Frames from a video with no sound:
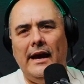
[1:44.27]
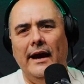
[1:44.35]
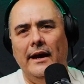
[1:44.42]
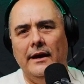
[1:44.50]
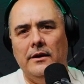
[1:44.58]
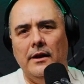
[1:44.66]

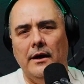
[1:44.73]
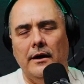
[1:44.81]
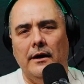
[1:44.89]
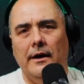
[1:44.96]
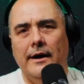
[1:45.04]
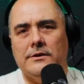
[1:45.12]
And
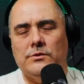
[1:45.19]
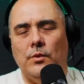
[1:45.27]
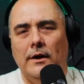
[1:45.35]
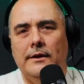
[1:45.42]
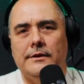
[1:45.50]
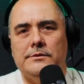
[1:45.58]
as
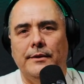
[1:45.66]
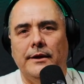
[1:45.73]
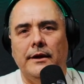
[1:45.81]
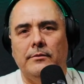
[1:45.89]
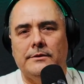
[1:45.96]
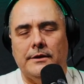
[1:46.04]
well as
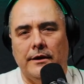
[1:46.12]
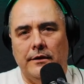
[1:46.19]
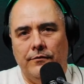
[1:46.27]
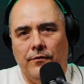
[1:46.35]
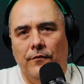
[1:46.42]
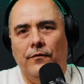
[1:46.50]
being able to kind
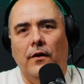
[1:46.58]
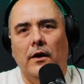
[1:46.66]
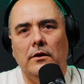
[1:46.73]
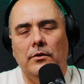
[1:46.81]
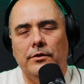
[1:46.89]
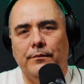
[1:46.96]
of
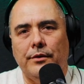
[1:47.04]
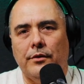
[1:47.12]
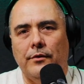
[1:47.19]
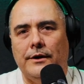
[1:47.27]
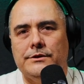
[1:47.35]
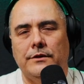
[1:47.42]
follow the
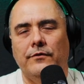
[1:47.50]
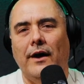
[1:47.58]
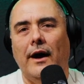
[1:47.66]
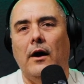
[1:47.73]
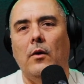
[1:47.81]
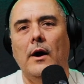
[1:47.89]
progression of
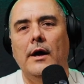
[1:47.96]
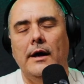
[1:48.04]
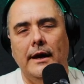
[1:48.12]
how